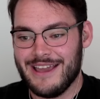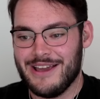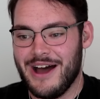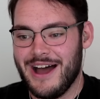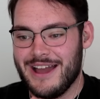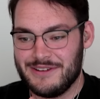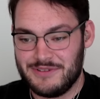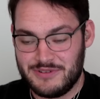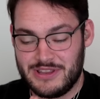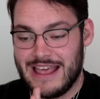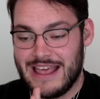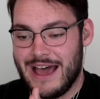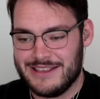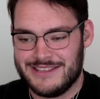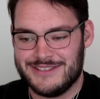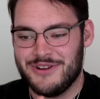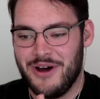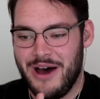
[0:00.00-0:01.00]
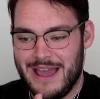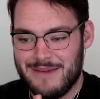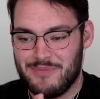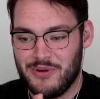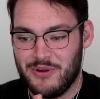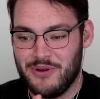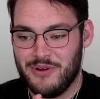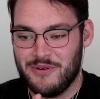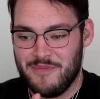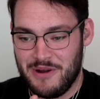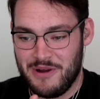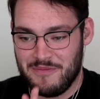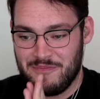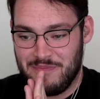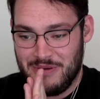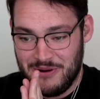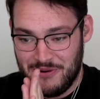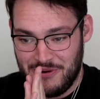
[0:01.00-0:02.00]
I, I that's not a boo-hoo
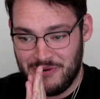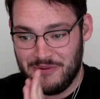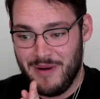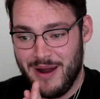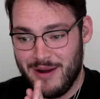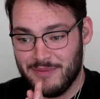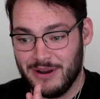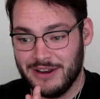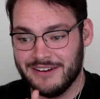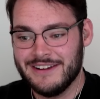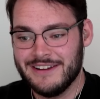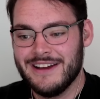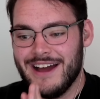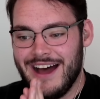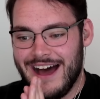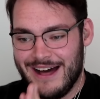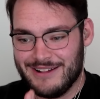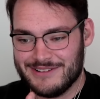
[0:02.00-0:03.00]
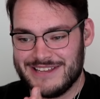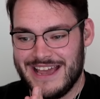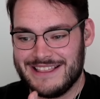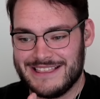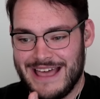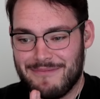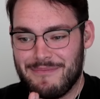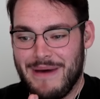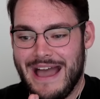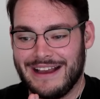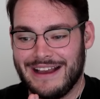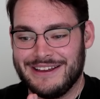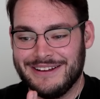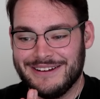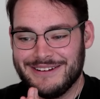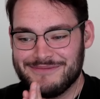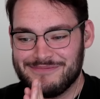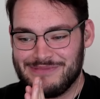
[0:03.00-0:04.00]
boo-hoo moment. I'll take that
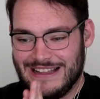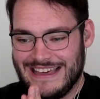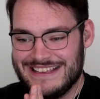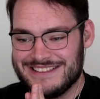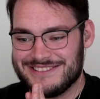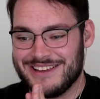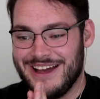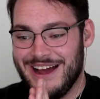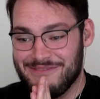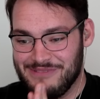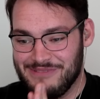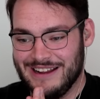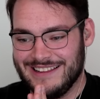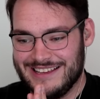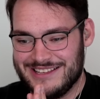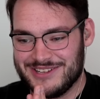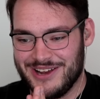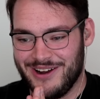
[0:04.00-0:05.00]
back. Please, I'm really